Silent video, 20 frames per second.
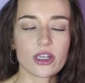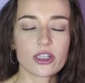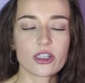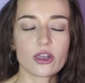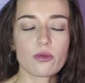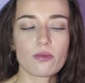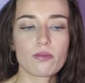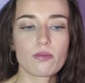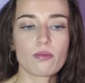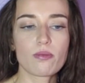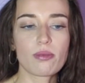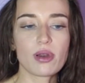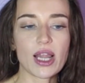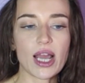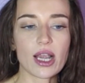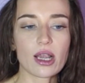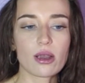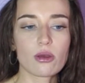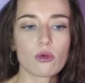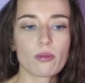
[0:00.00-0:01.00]
So
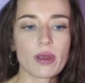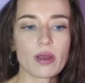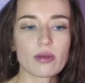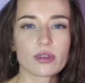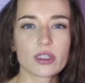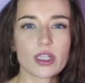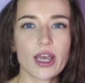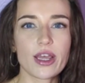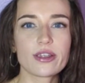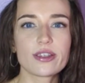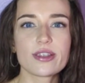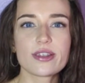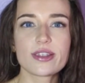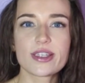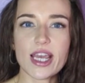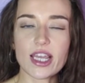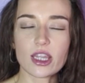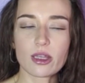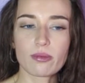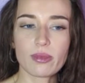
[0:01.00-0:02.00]
black will be able to
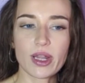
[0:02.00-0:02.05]
take them